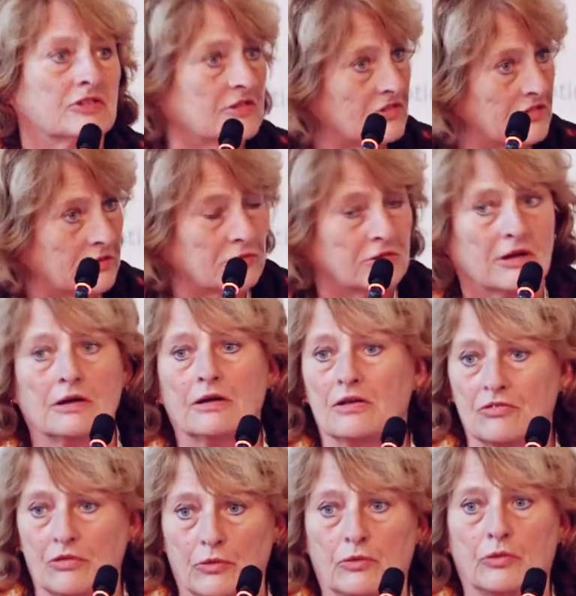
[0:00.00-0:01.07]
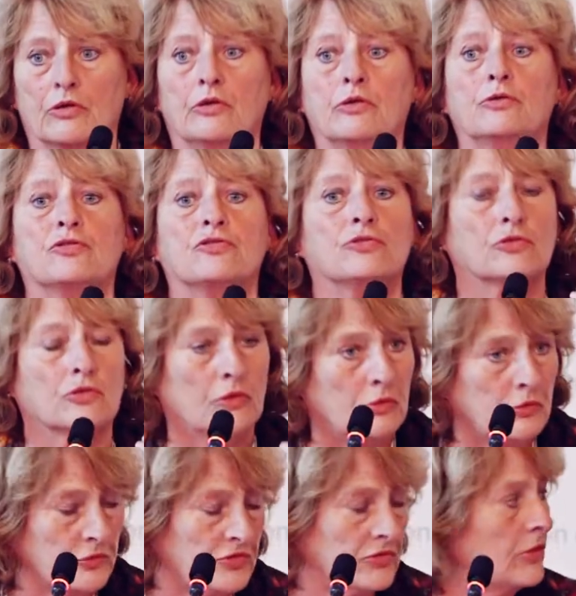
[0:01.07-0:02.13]
it's still there, as a lawyer, you should
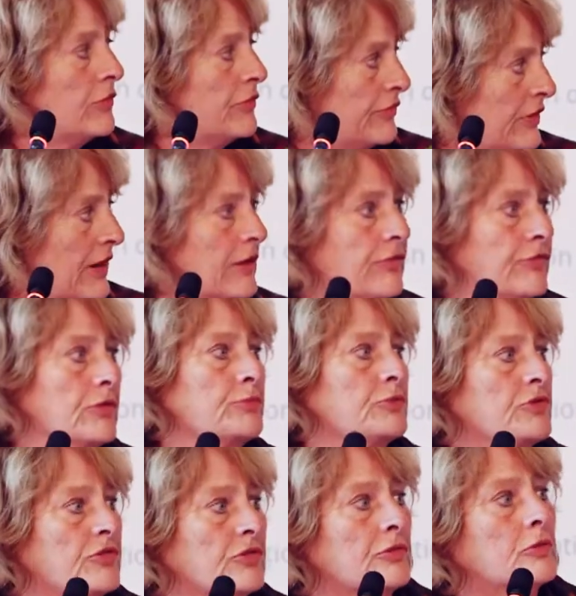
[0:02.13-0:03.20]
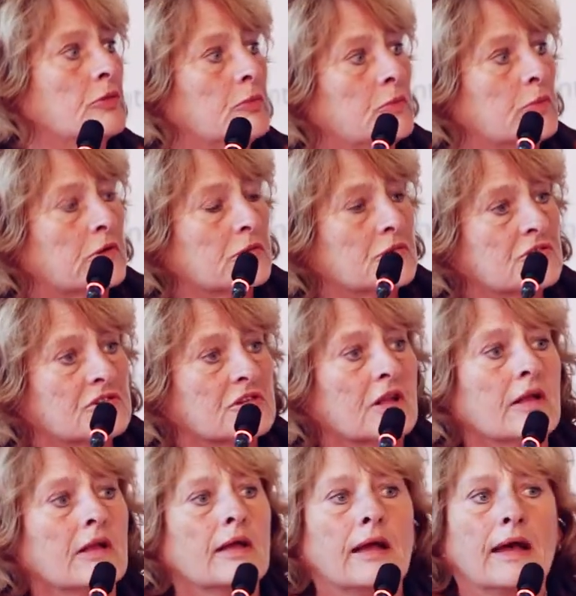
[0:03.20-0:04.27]
also fight for procedural warrants.
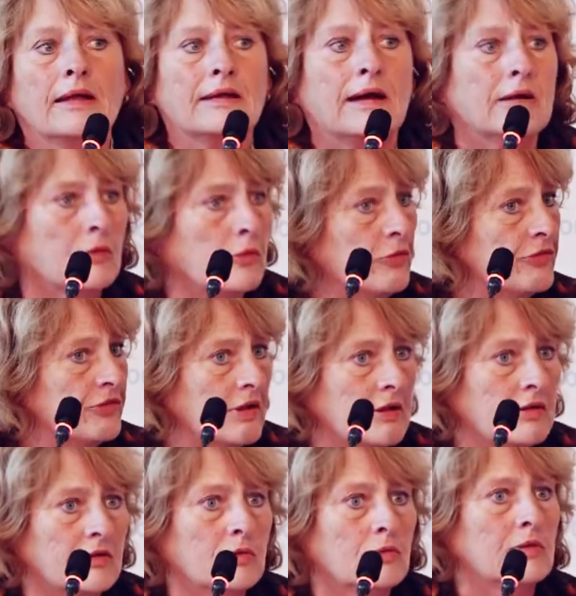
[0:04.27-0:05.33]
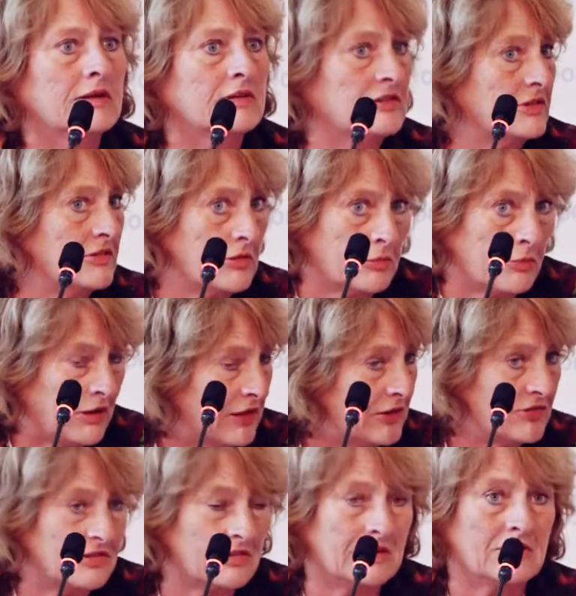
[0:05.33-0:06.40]
And I don't think you
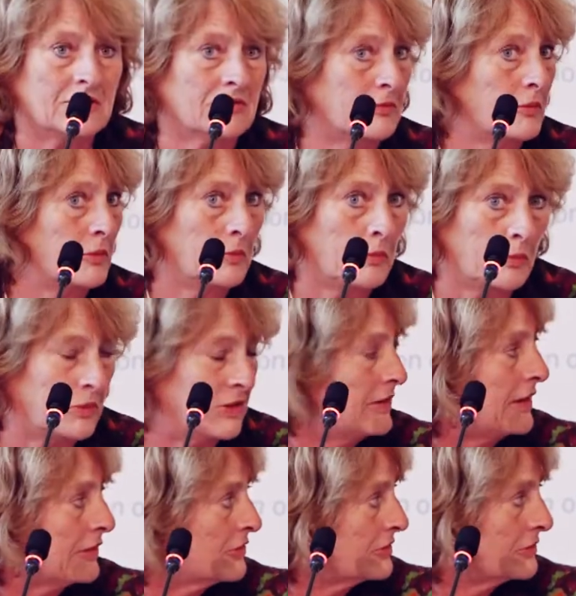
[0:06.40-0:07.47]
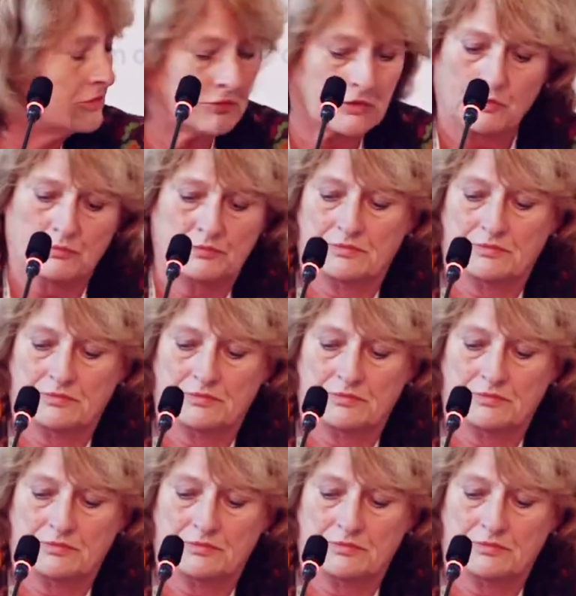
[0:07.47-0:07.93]
legitimize it with that. No.